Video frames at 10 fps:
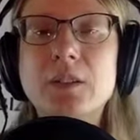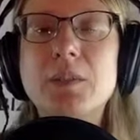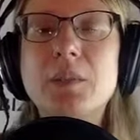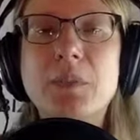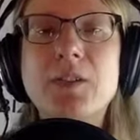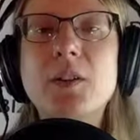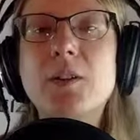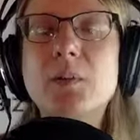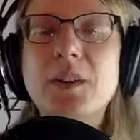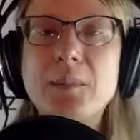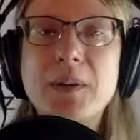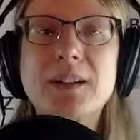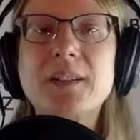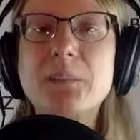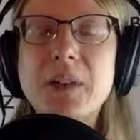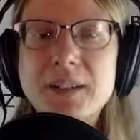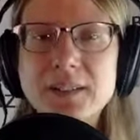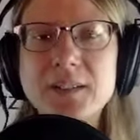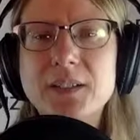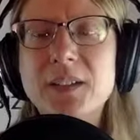but if you always bring it back to the
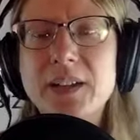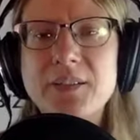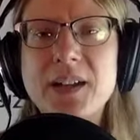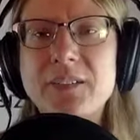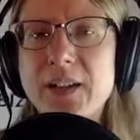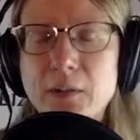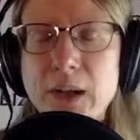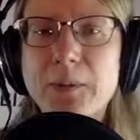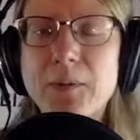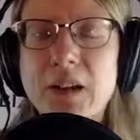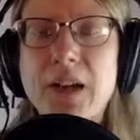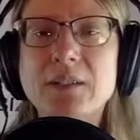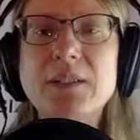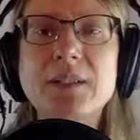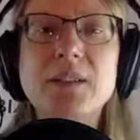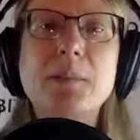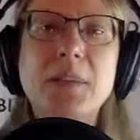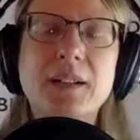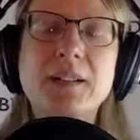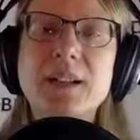message and kind of have that wrapped around it, it's going to
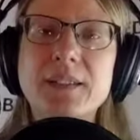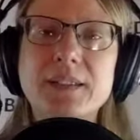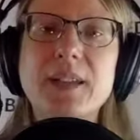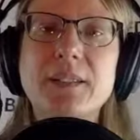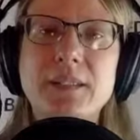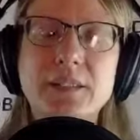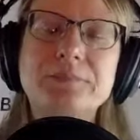make a lot of sense.